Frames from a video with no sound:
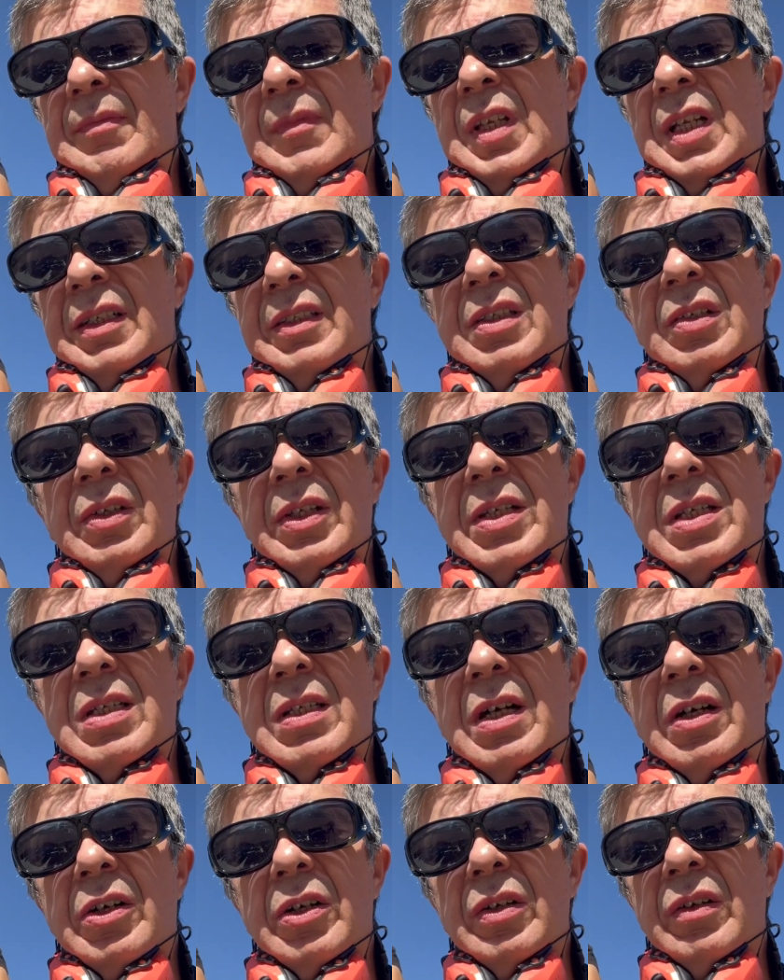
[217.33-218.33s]
it
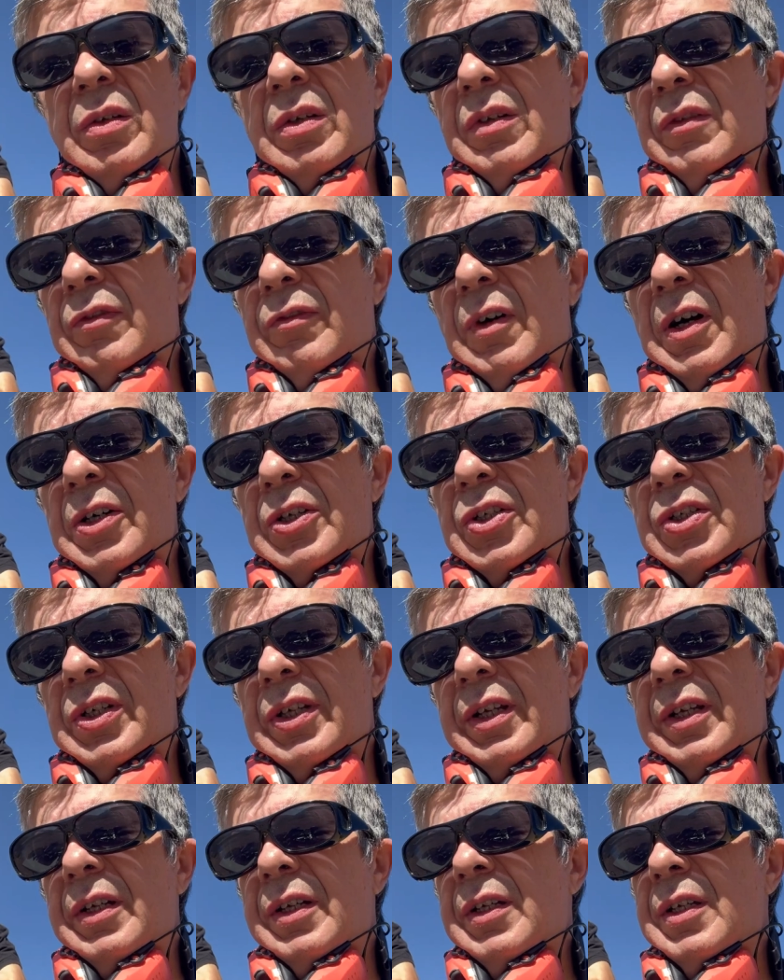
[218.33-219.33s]
started
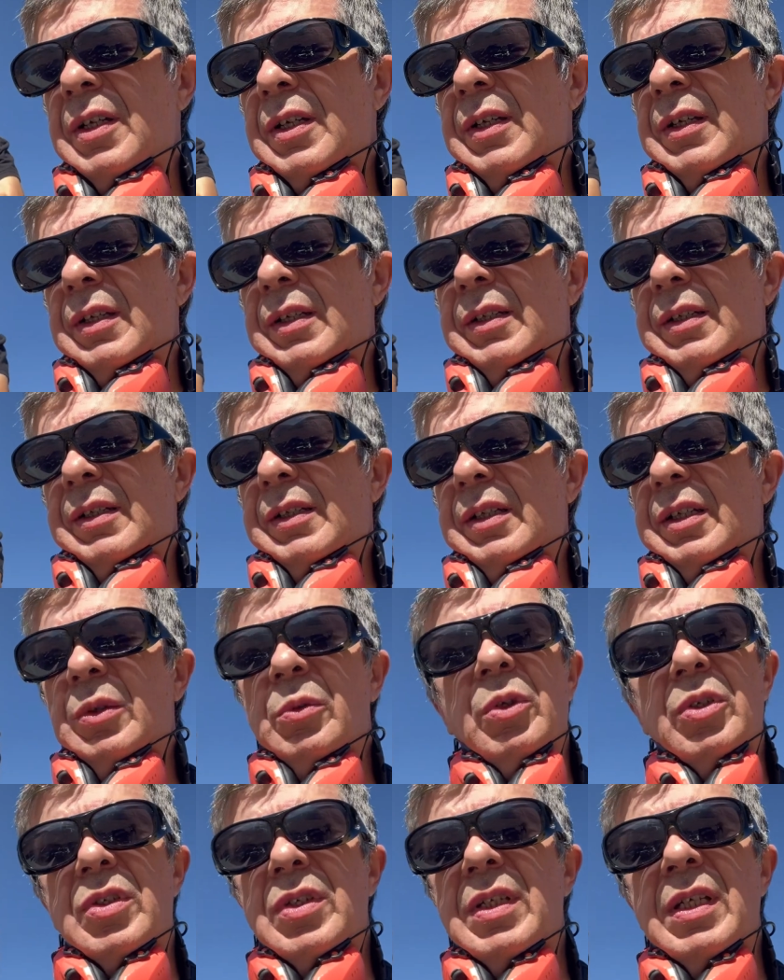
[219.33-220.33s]
functioning. It
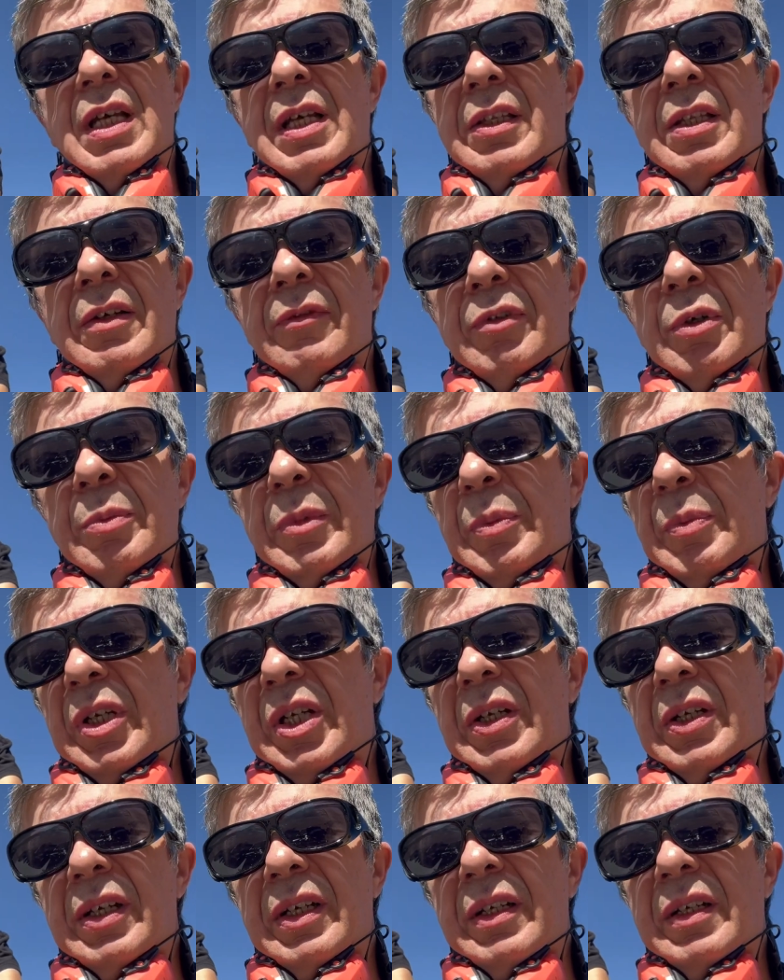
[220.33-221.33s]
was nothing from the
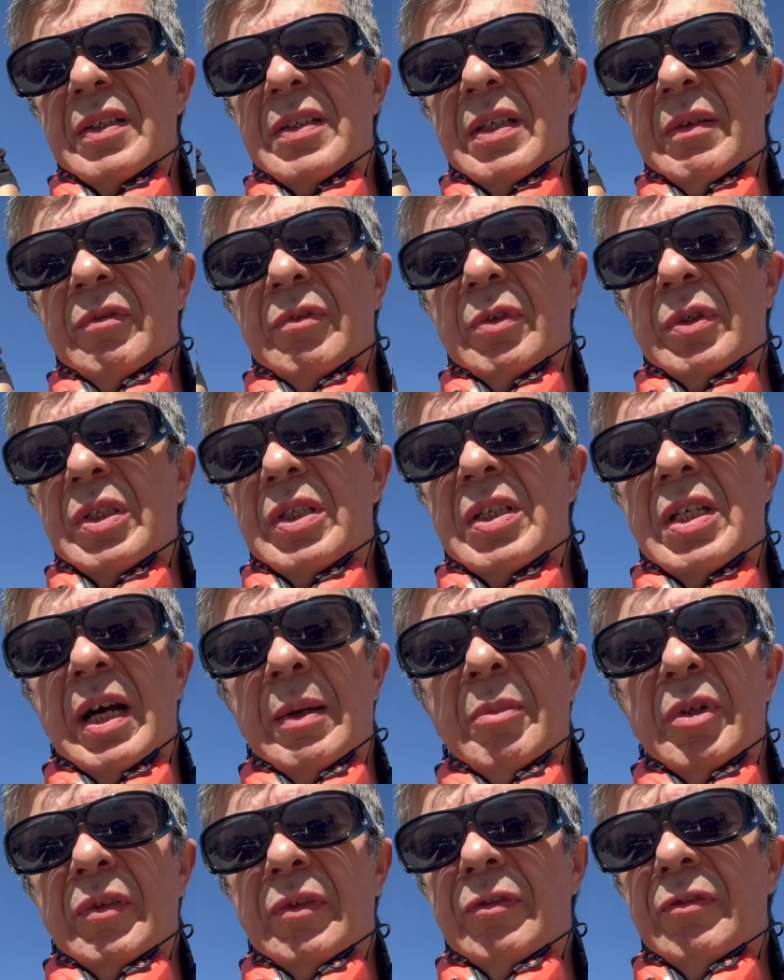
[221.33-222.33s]
beginning except for
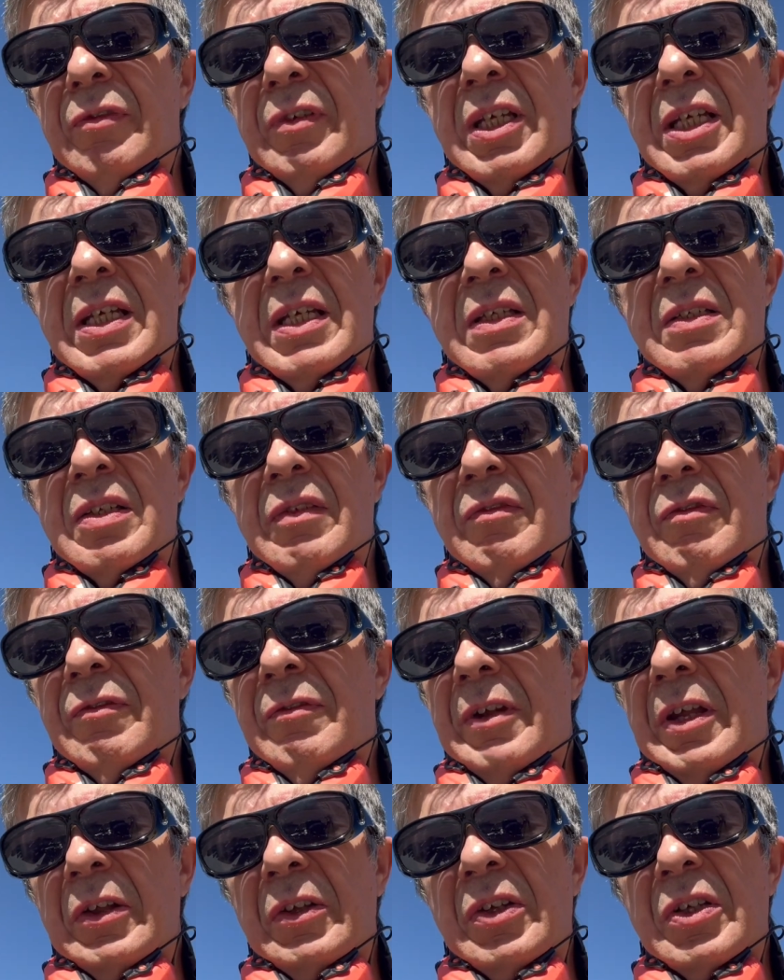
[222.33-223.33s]
double feeds and
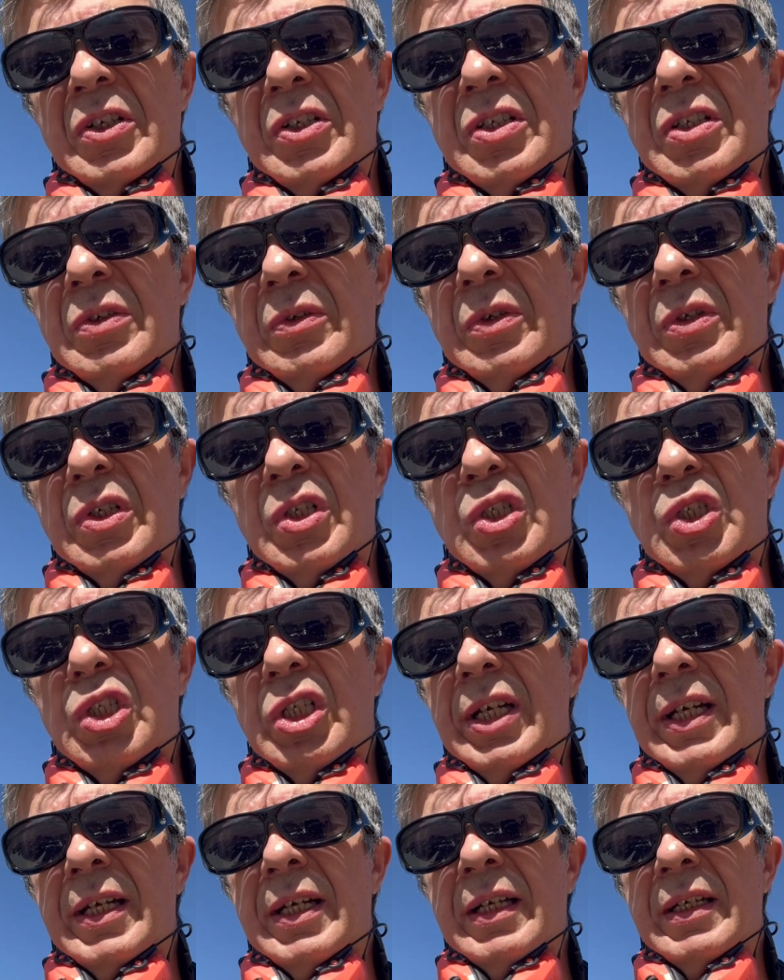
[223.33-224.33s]
failures to
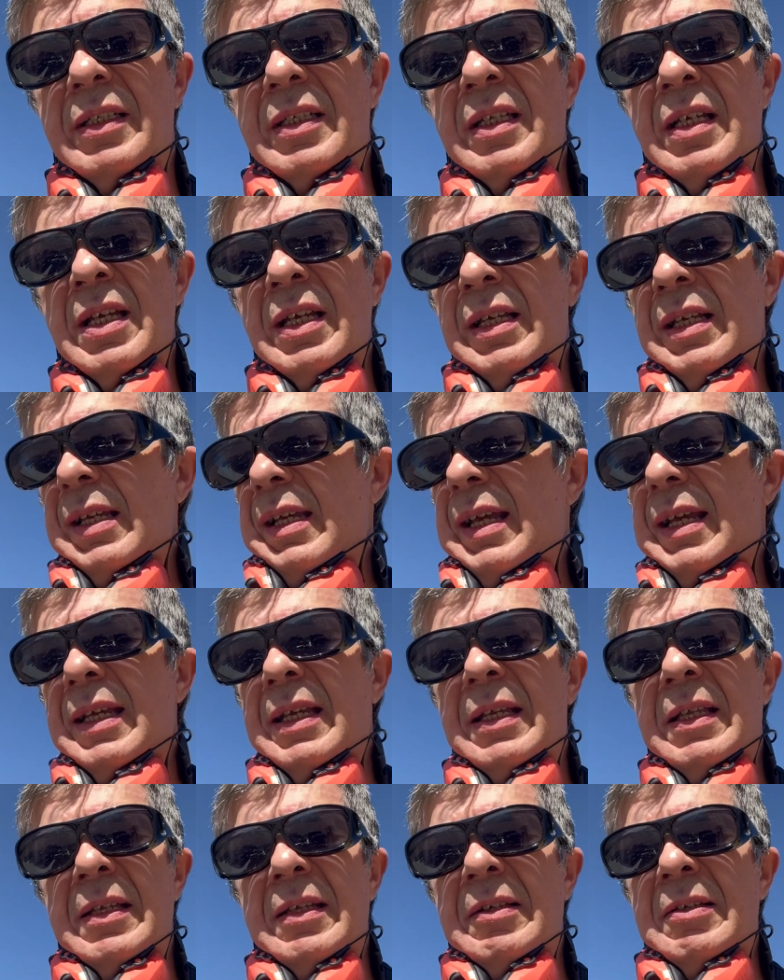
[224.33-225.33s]
eject
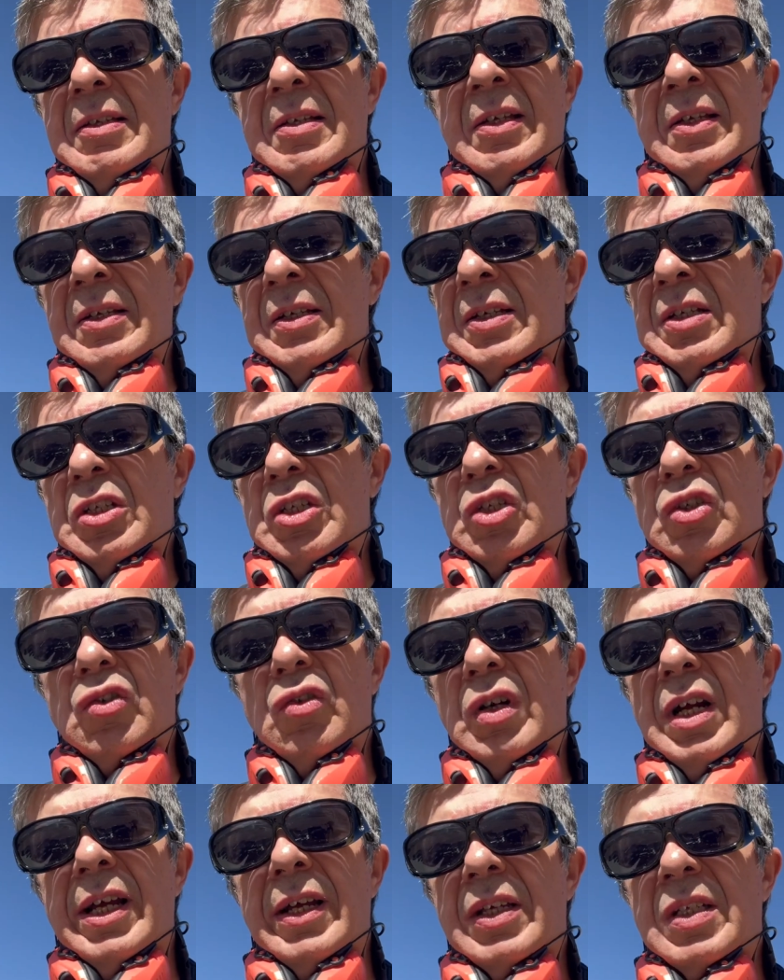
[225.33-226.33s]
and
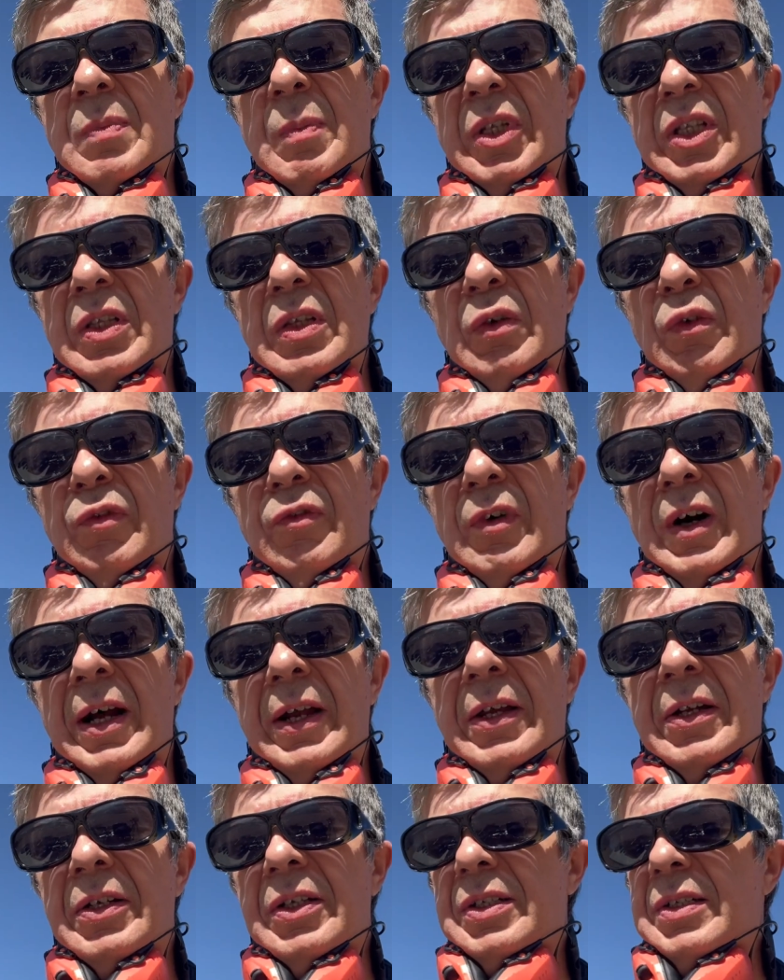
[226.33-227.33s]
strikes but no
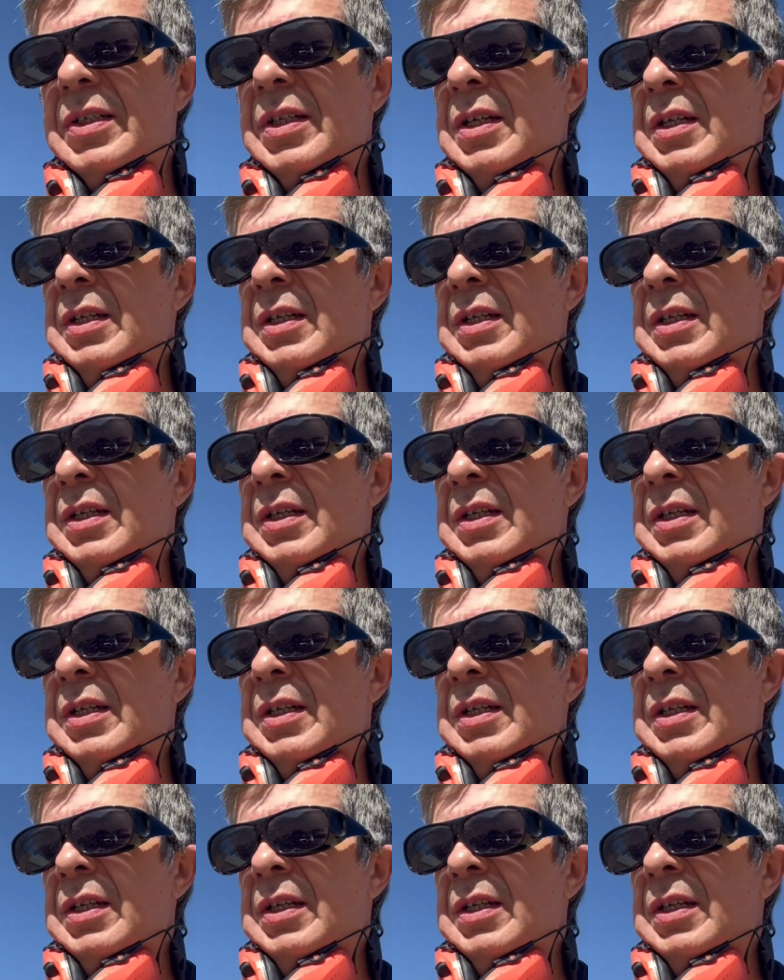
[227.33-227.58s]
fires.